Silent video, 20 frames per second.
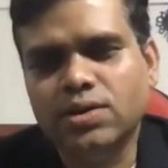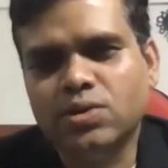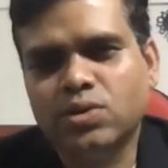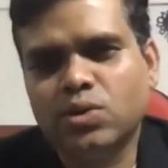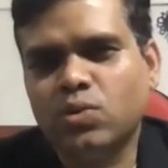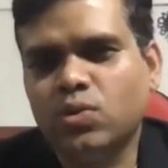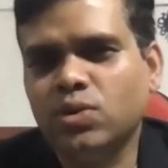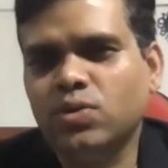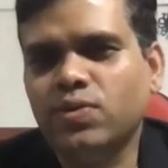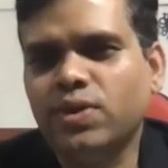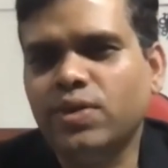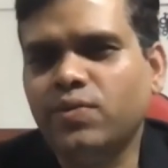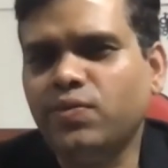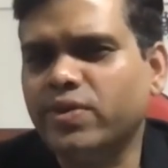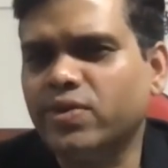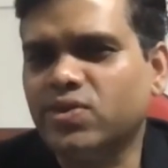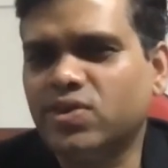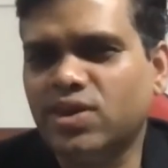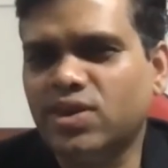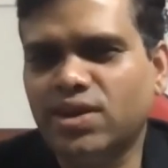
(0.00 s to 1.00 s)
So he was very
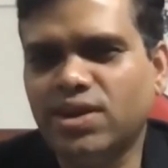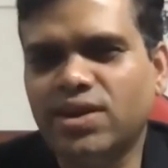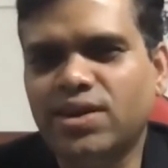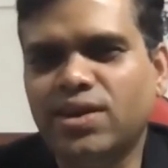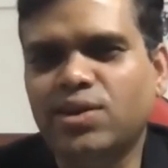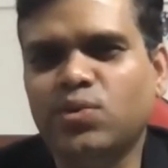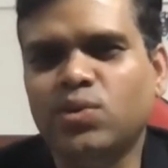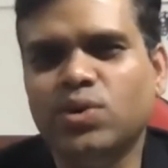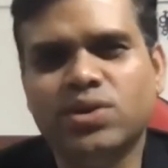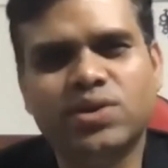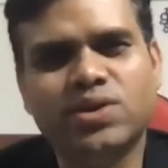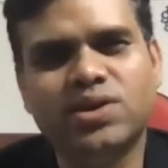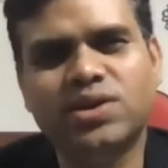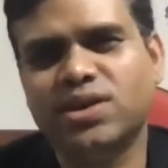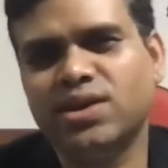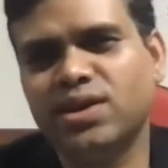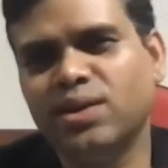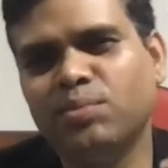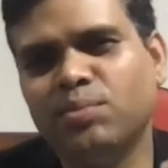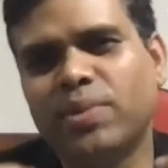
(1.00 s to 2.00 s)
frustrated. He was
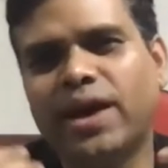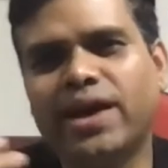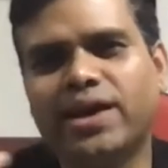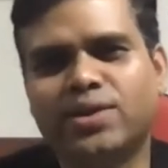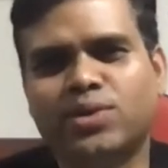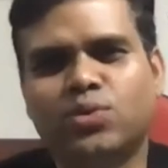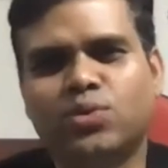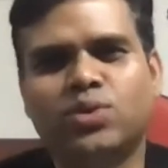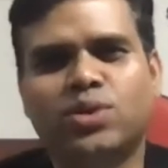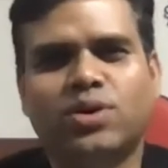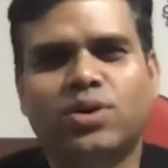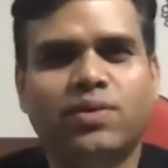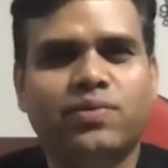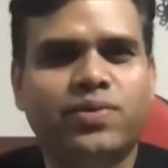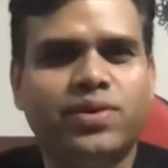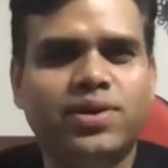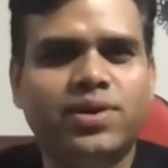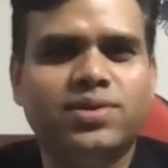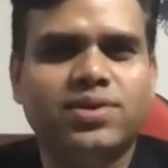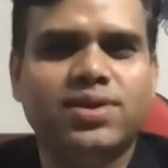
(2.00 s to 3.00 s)
returning back to the
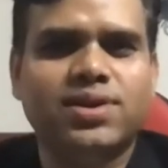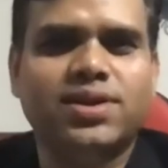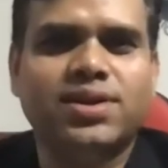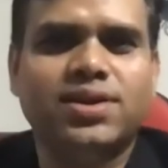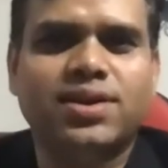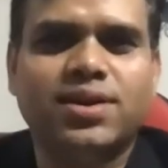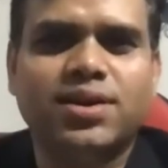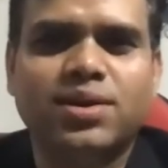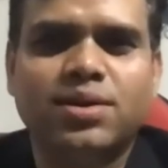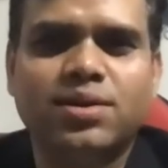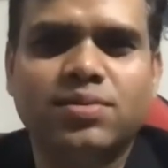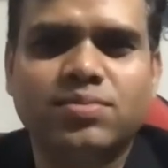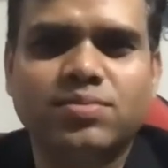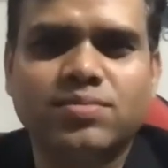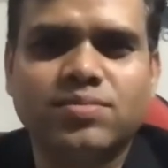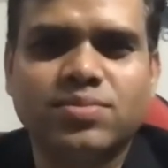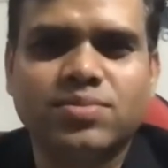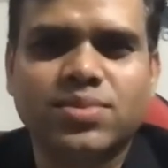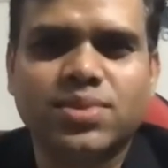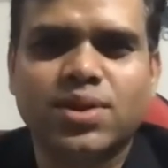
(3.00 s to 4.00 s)
office and
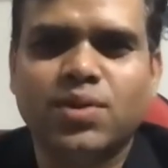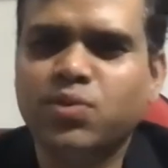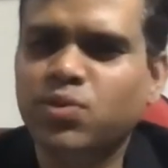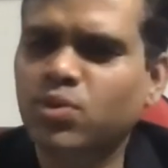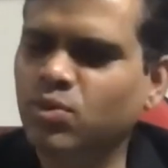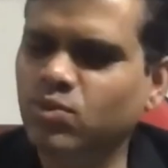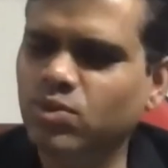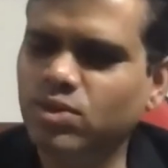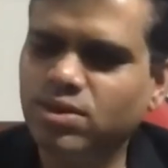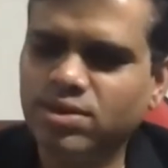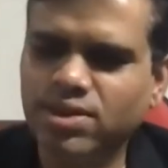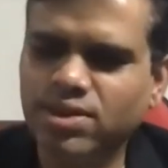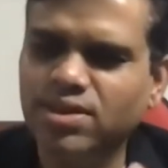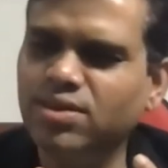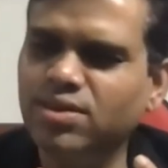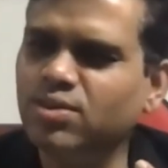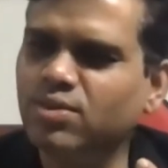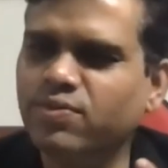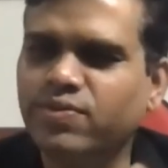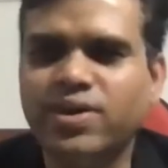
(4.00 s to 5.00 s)
of course, with a
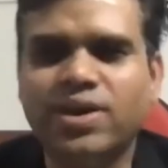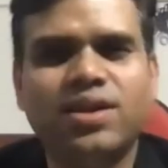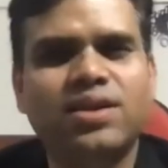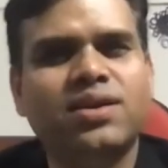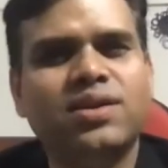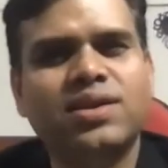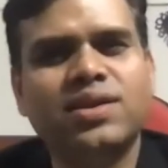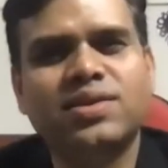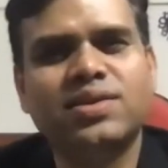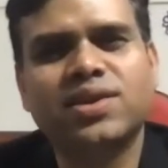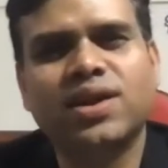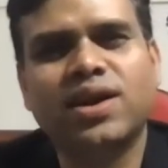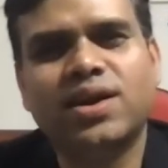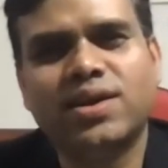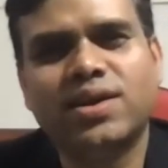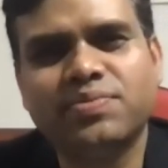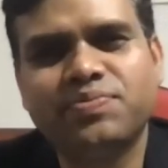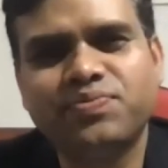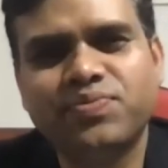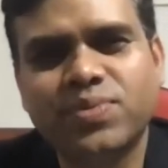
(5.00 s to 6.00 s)
sense of failure in his
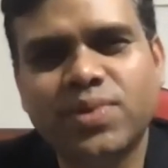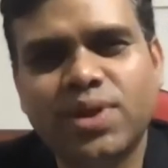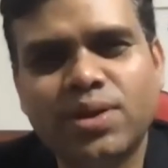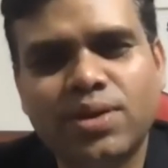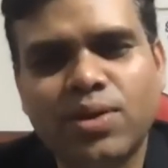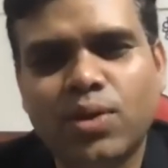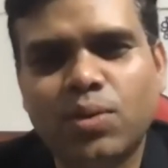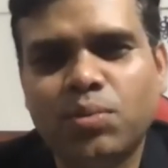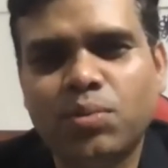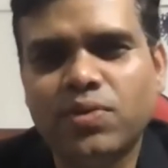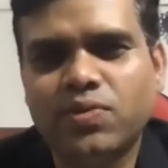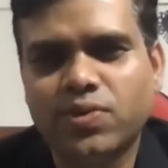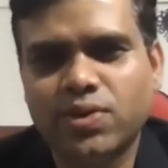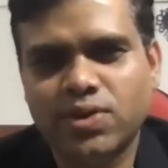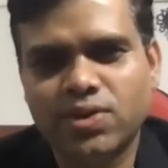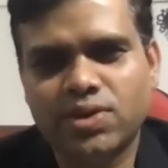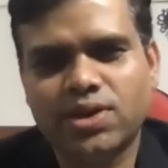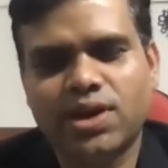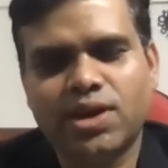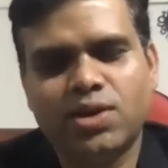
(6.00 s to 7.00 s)
heart that on my
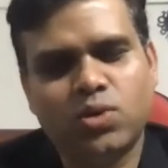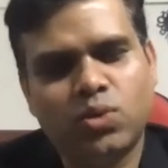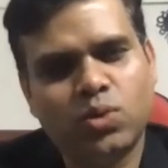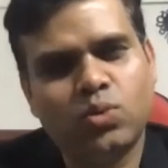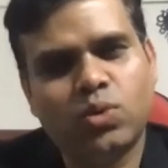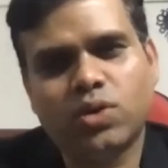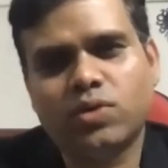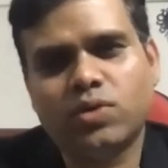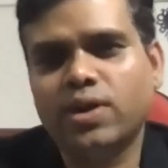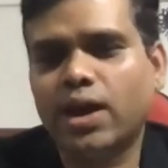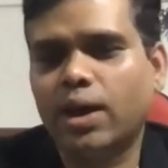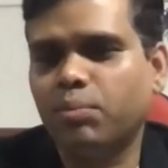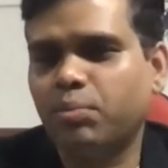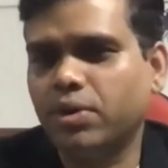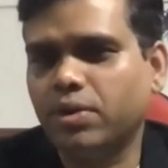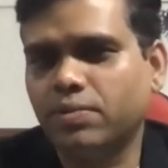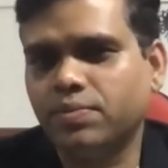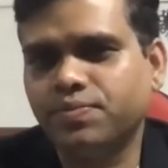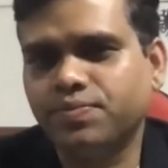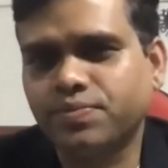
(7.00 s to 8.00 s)
first day, I don't know what will
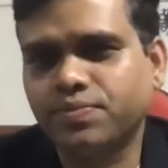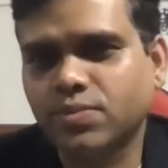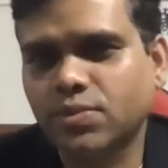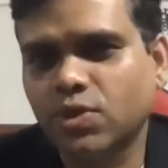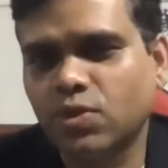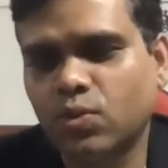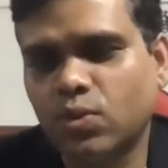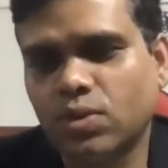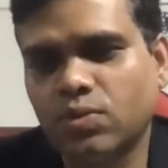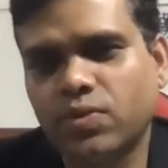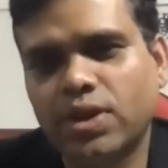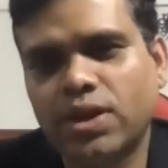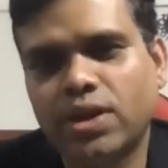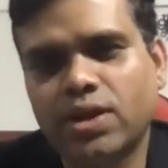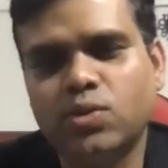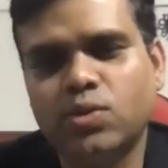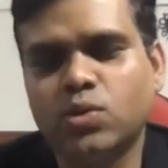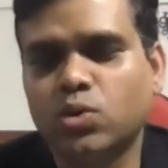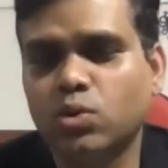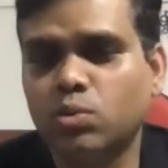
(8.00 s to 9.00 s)
happen when I
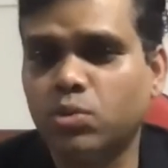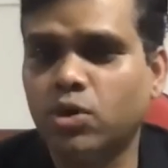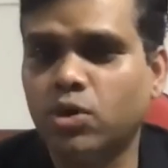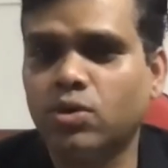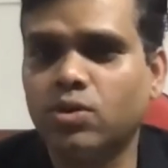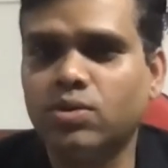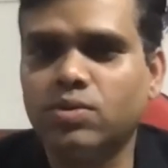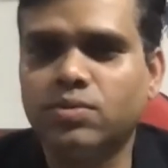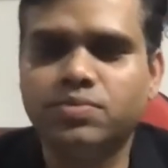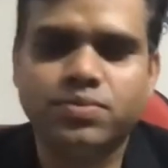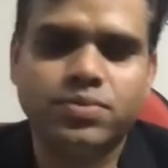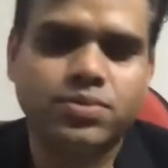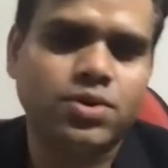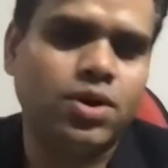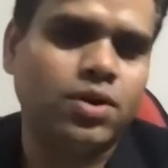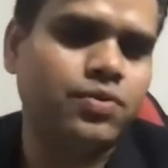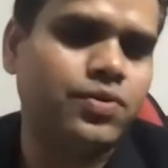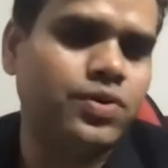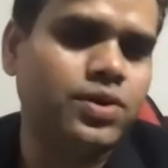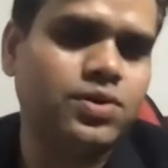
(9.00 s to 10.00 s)
go tomorrow
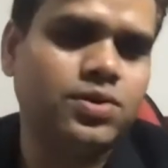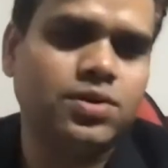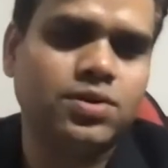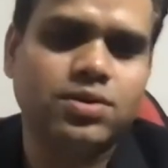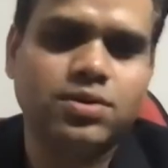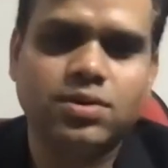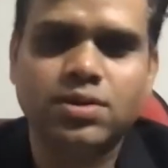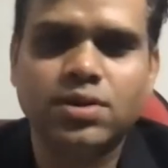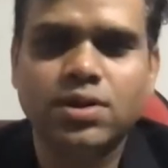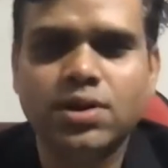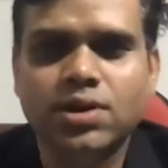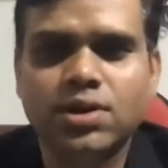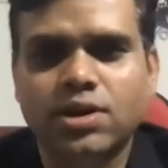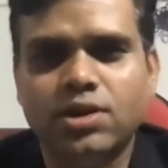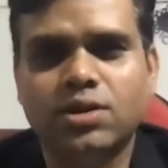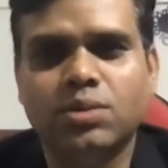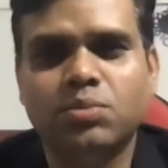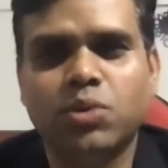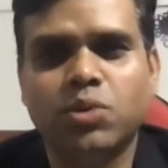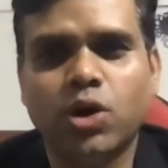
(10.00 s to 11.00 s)
office
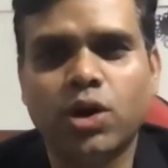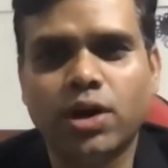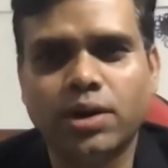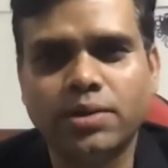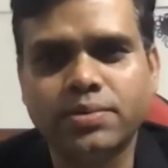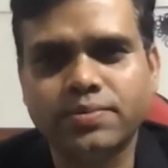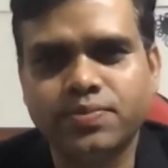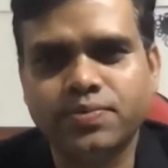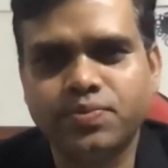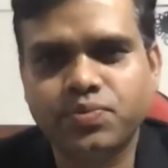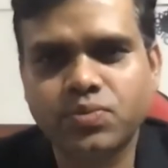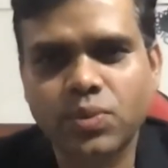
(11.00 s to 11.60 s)
in the morning.